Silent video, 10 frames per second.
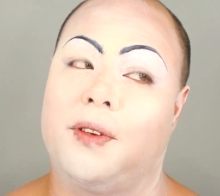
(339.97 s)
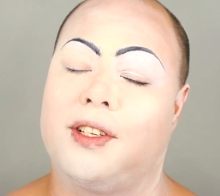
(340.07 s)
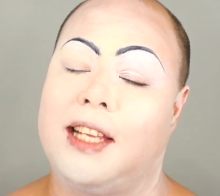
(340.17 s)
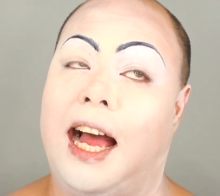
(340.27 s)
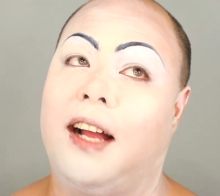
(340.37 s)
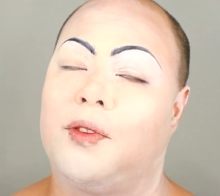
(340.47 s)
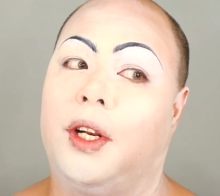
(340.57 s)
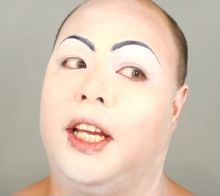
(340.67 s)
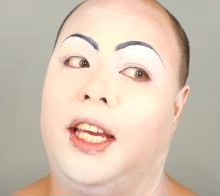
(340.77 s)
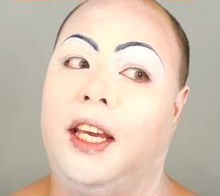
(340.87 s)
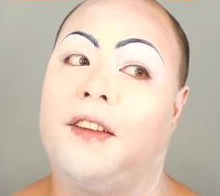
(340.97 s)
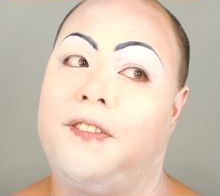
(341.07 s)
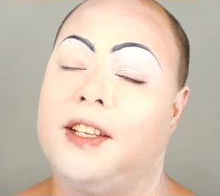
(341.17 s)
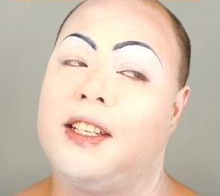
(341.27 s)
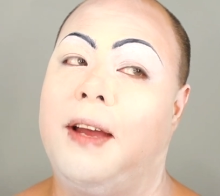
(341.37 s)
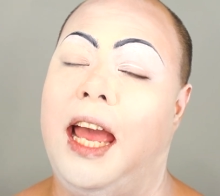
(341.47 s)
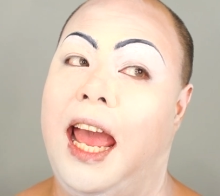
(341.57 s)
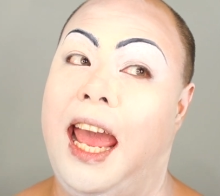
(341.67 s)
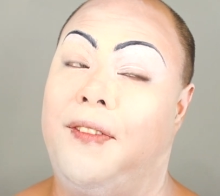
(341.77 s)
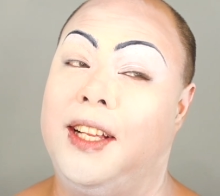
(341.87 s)
which is actually the first time I
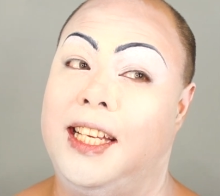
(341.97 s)
ever